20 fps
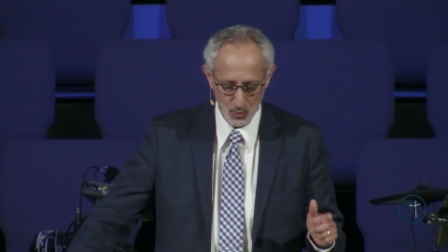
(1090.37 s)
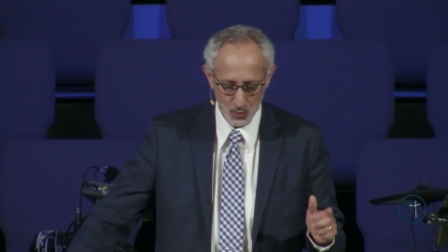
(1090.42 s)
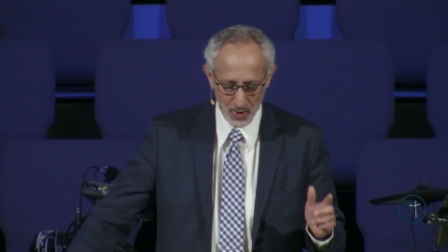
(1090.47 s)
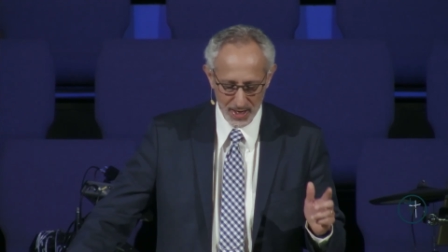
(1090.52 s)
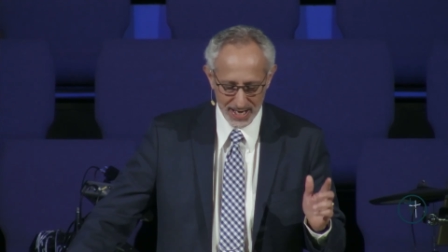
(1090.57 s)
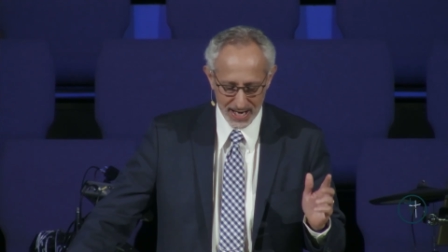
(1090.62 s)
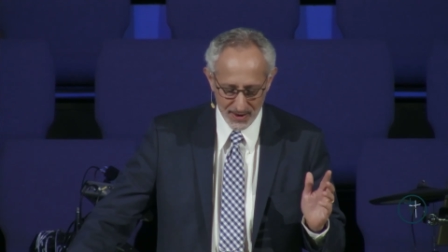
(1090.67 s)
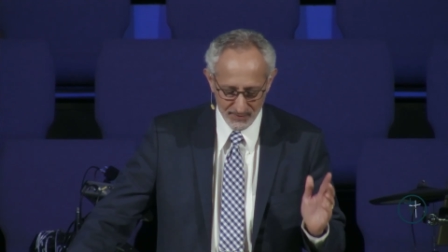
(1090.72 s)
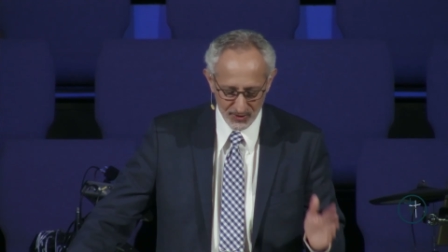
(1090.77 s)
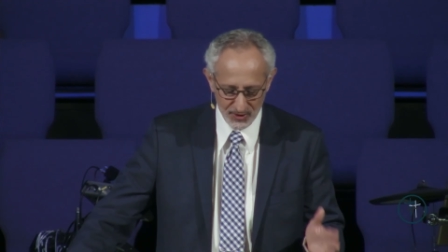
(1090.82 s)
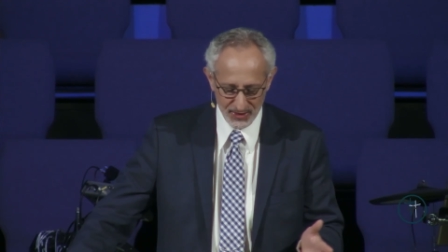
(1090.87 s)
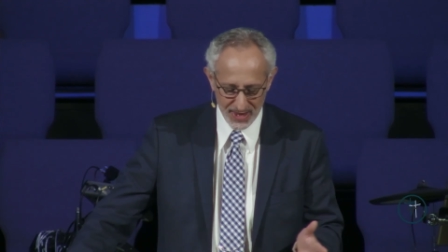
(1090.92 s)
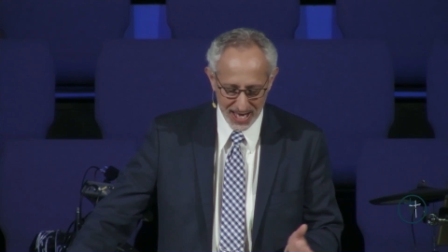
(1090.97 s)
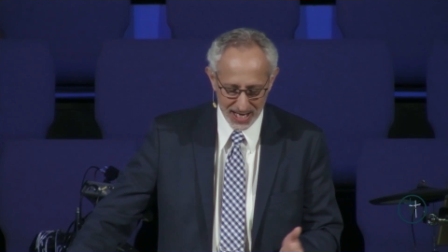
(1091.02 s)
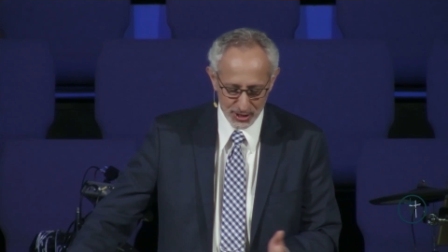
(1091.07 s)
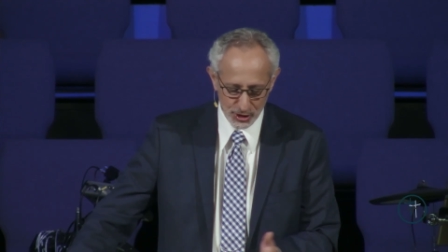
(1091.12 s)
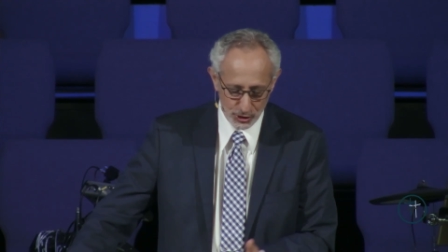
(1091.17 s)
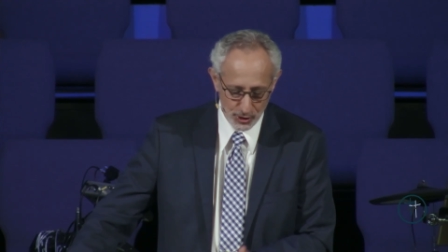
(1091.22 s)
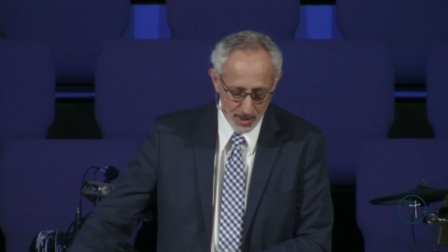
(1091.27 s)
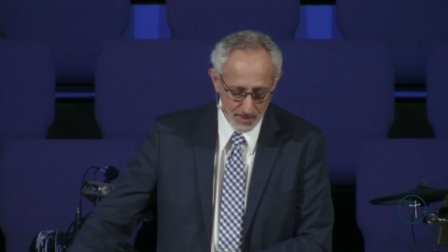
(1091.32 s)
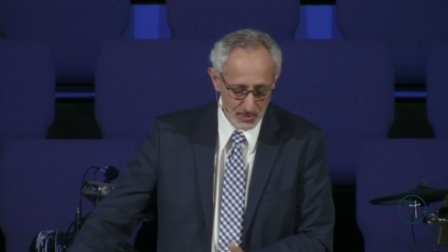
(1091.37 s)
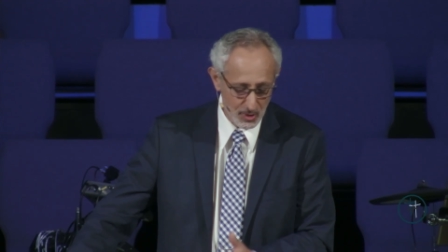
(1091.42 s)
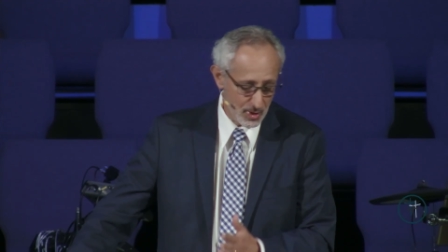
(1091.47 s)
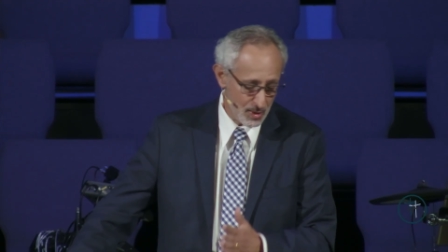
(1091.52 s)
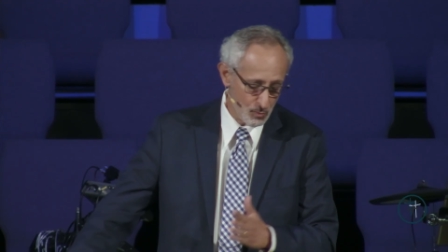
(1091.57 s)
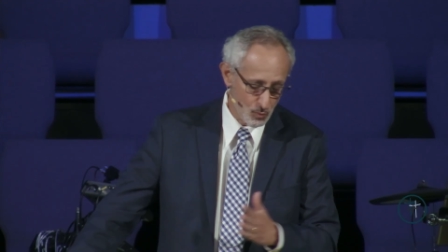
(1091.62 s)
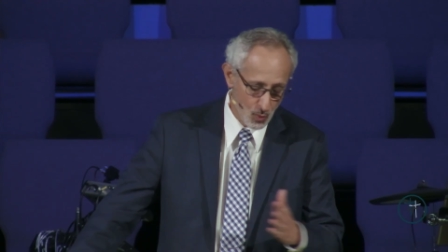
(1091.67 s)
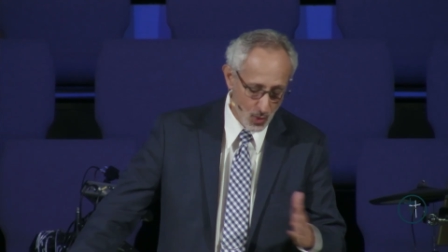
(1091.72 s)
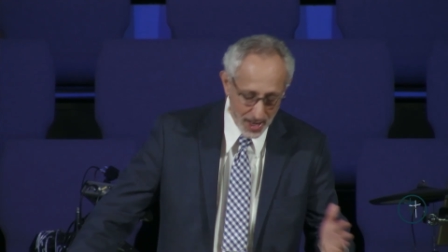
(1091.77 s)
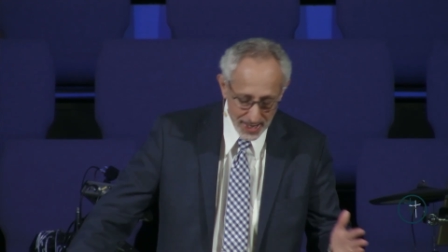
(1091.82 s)
whenever that
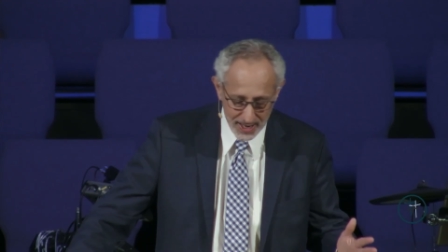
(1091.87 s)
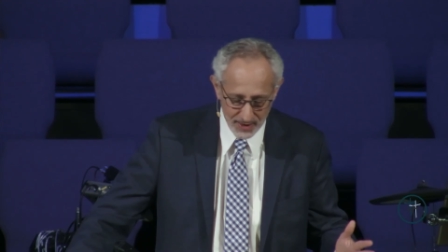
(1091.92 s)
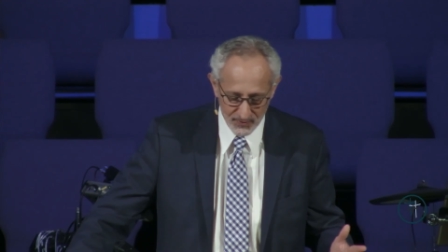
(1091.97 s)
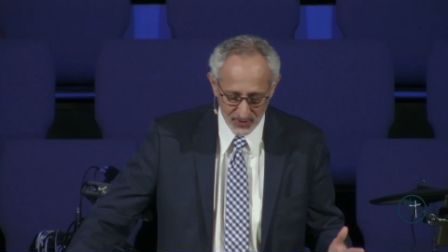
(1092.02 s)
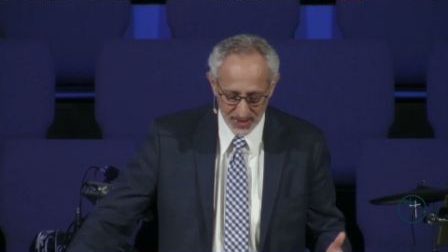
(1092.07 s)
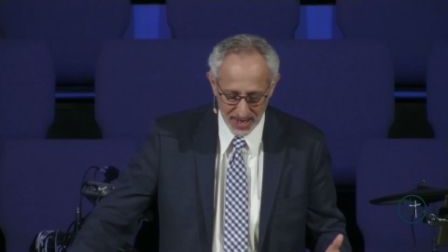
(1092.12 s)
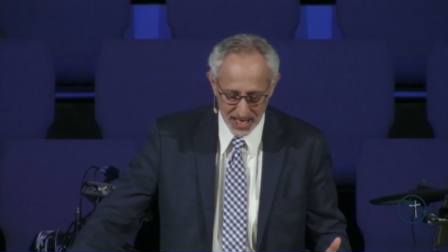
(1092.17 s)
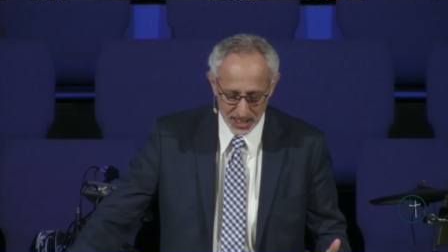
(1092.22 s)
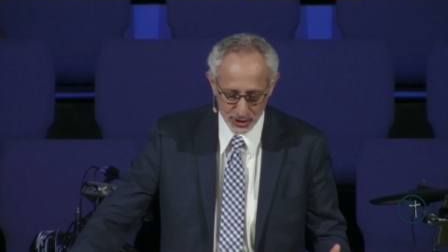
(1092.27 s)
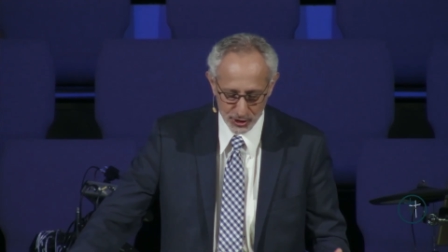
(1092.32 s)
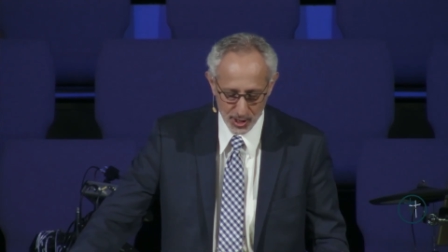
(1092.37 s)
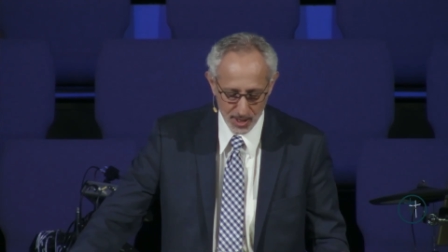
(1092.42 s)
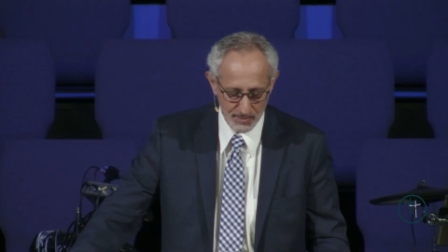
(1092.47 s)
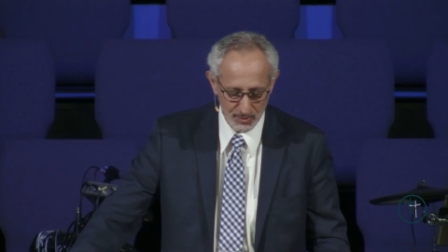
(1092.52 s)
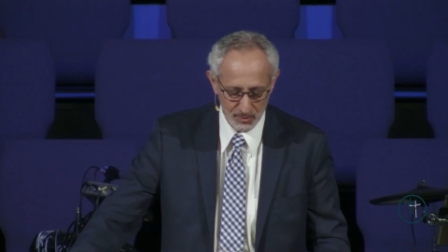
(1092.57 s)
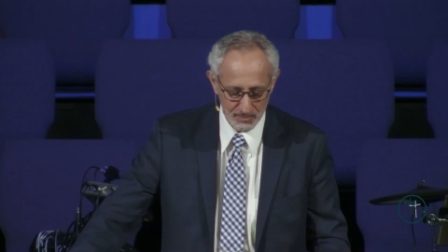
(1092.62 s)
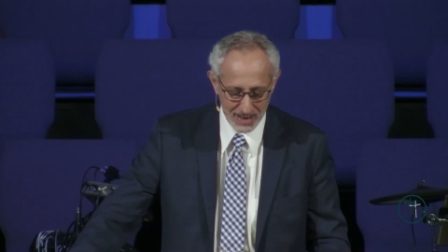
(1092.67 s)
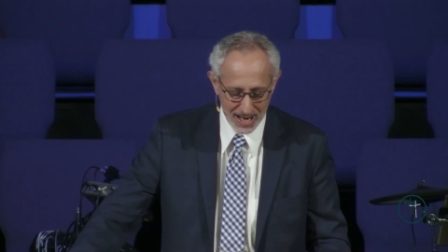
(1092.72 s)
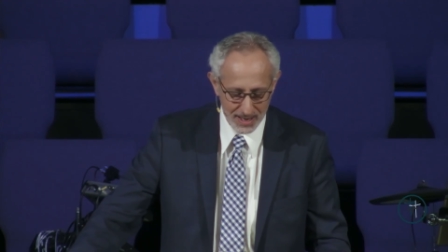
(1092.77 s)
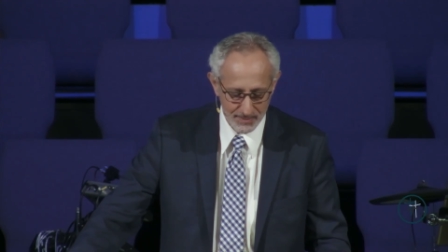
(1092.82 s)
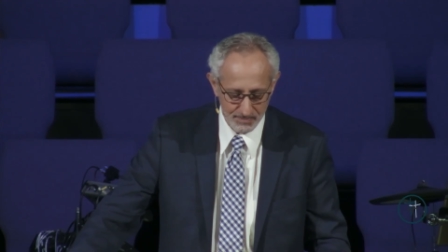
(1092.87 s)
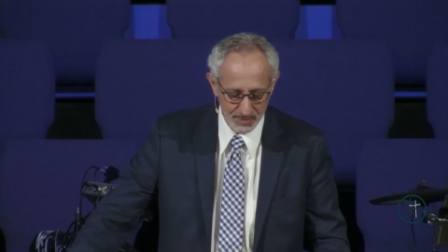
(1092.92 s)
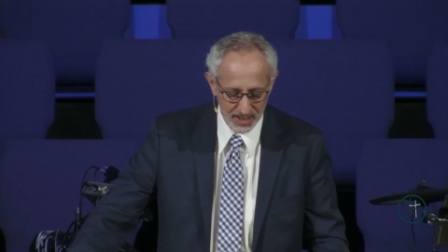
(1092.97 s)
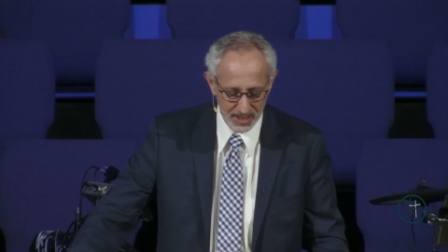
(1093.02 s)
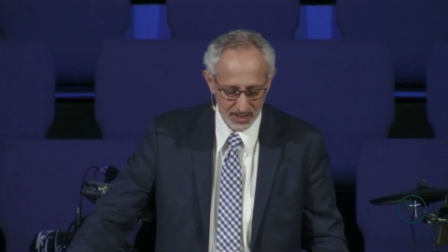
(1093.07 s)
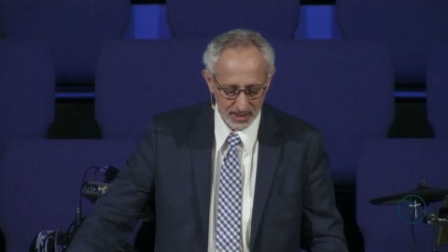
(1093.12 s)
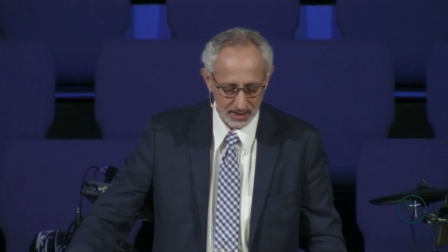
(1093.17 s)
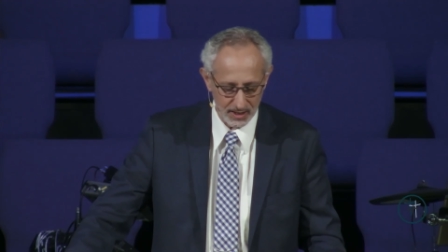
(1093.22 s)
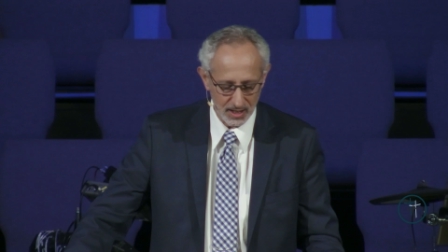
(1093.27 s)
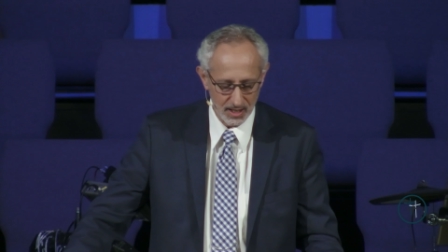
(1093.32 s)
trouble and whatever that trouble might
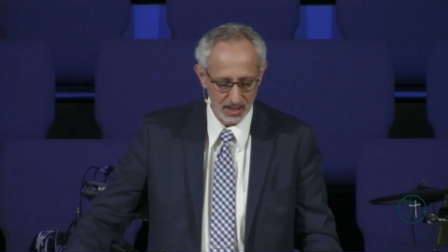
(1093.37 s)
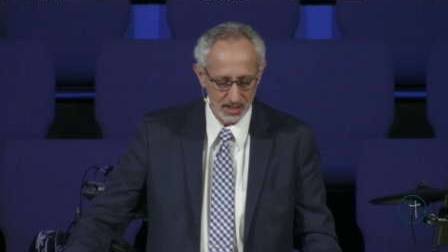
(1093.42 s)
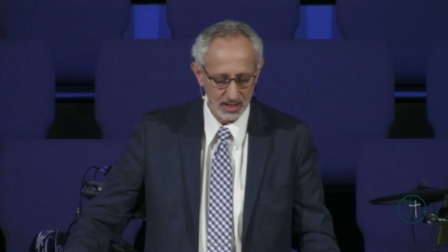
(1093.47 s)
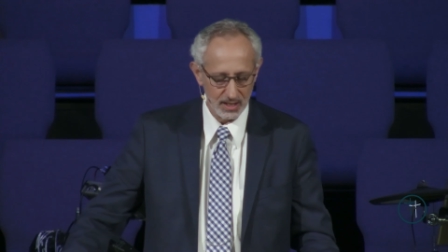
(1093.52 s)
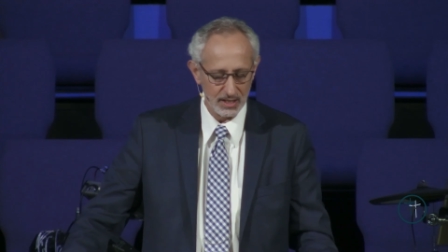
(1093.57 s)
be.